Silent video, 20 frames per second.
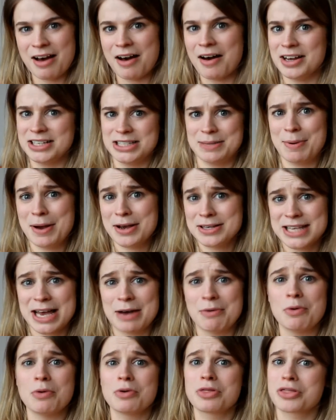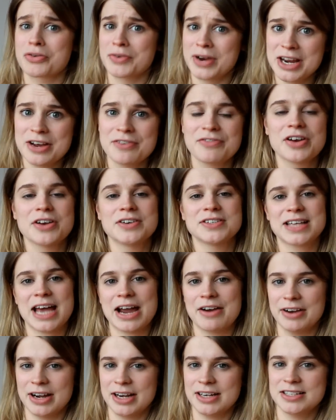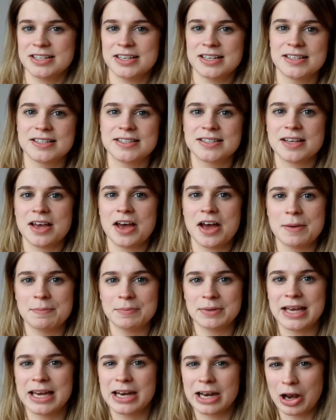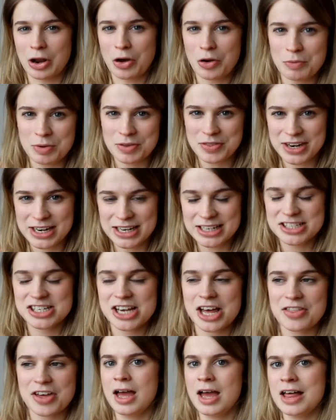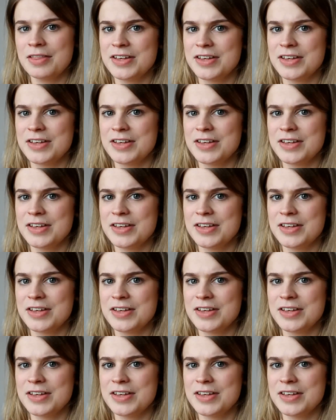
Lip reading: I suppose, how all three of those characters get along within each other.